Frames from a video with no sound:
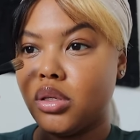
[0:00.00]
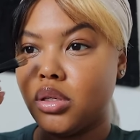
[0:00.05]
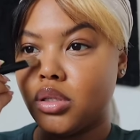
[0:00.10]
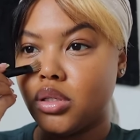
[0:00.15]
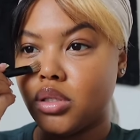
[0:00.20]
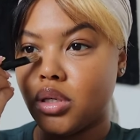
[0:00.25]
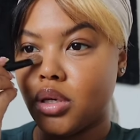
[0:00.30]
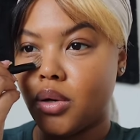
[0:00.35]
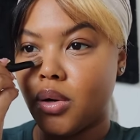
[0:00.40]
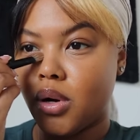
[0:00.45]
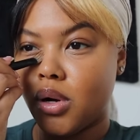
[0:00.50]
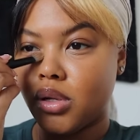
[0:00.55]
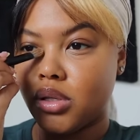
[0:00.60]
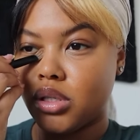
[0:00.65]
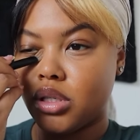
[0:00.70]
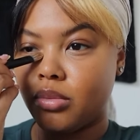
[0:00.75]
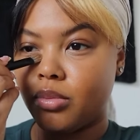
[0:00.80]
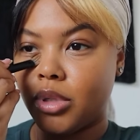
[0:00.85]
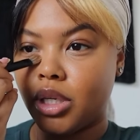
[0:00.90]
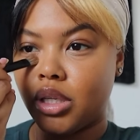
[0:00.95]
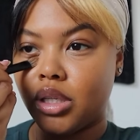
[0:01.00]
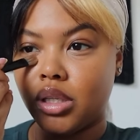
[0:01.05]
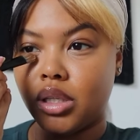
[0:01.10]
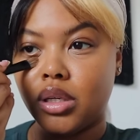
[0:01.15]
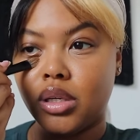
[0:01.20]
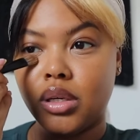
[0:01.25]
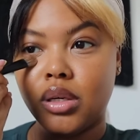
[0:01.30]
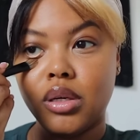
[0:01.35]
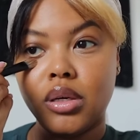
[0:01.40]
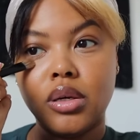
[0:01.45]
So
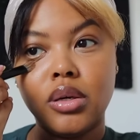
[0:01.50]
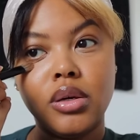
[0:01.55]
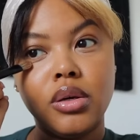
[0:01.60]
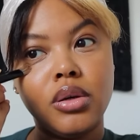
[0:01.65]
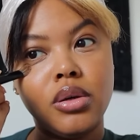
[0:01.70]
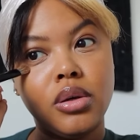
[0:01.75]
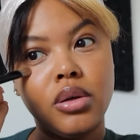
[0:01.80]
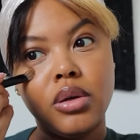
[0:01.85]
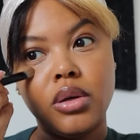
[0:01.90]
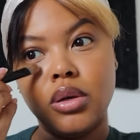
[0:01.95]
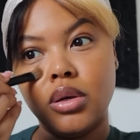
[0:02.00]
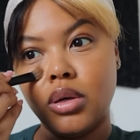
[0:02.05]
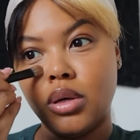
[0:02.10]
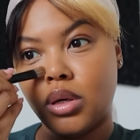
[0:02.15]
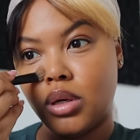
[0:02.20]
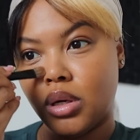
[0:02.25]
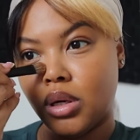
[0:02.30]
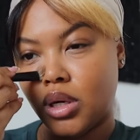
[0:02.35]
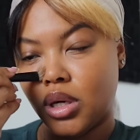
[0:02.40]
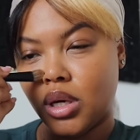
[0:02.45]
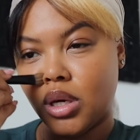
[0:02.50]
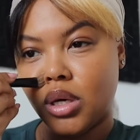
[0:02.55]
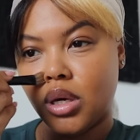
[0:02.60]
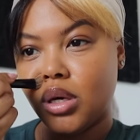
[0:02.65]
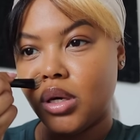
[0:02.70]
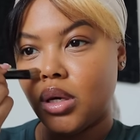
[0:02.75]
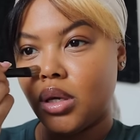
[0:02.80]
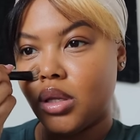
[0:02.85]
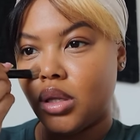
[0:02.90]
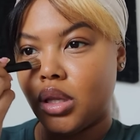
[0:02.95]
ultimately,
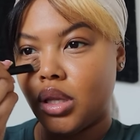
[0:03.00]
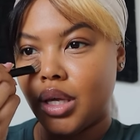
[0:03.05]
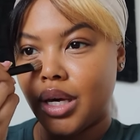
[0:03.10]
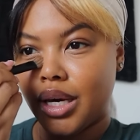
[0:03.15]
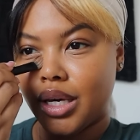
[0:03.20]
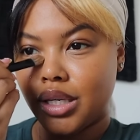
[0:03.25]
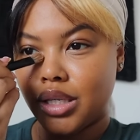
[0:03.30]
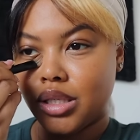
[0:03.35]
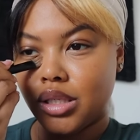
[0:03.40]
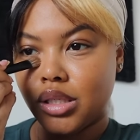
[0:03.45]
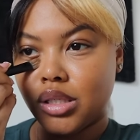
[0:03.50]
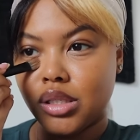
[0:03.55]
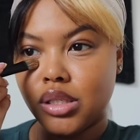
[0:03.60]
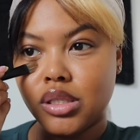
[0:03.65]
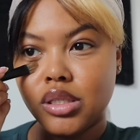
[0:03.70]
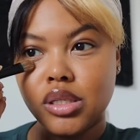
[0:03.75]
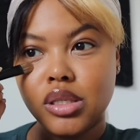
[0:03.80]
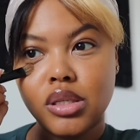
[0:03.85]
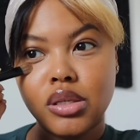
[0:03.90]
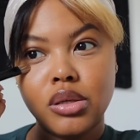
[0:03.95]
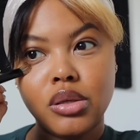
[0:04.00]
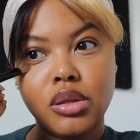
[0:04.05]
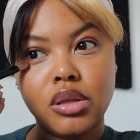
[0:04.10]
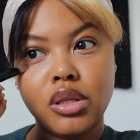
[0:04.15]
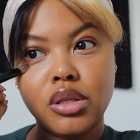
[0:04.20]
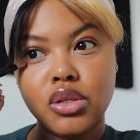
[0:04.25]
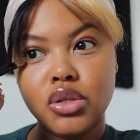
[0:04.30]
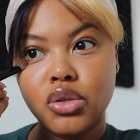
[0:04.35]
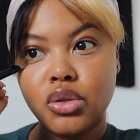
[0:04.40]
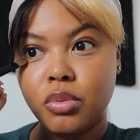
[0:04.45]
That is
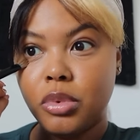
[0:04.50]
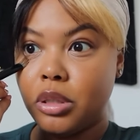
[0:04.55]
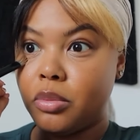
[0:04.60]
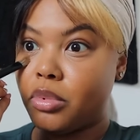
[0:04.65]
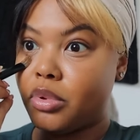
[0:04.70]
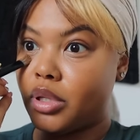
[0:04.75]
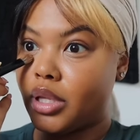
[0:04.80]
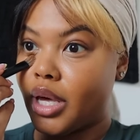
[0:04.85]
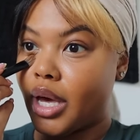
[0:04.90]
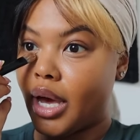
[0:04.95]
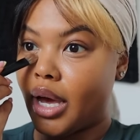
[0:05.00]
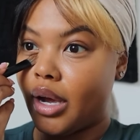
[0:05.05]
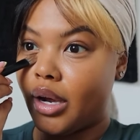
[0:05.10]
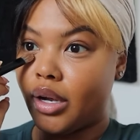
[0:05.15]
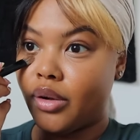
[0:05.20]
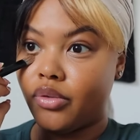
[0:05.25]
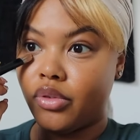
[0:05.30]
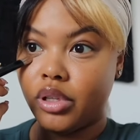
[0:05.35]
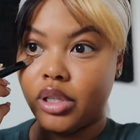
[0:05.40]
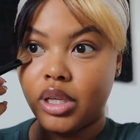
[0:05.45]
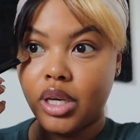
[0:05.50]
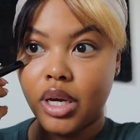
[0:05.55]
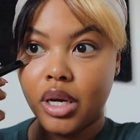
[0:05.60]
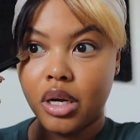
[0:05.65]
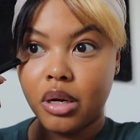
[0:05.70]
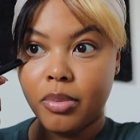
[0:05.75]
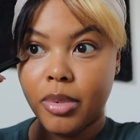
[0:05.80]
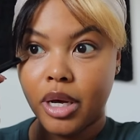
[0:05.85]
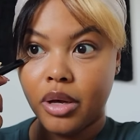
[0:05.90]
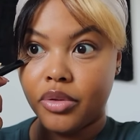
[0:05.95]
the two people that I really
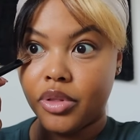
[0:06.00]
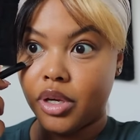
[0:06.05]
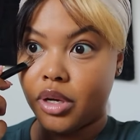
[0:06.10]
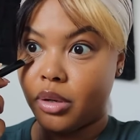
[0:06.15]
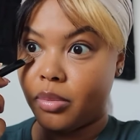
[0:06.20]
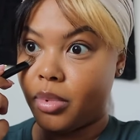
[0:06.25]
care about their